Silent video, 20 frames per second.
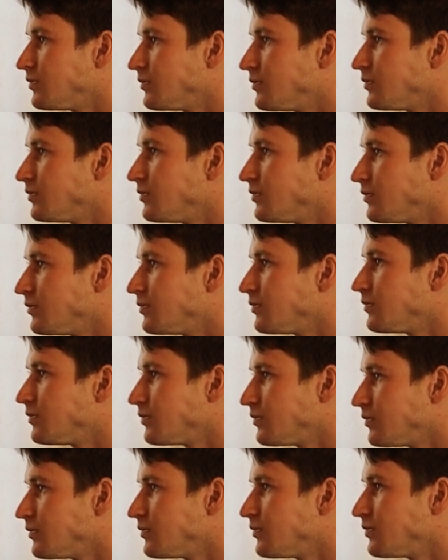
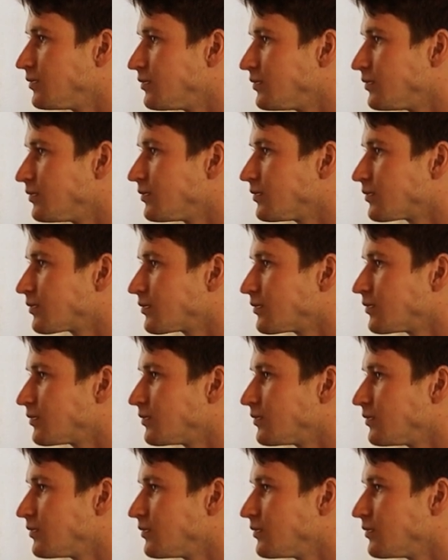
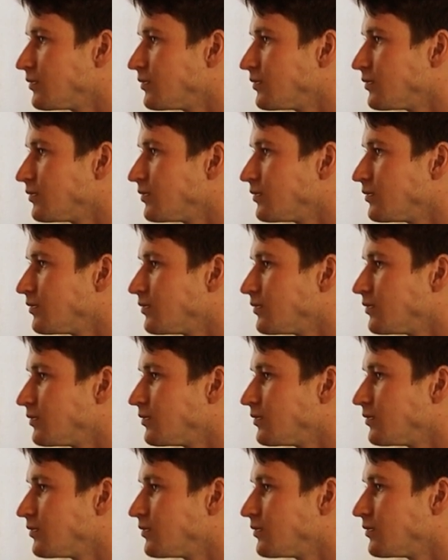
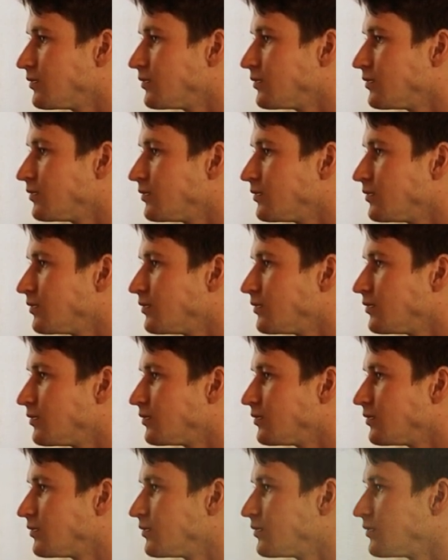(not speaking)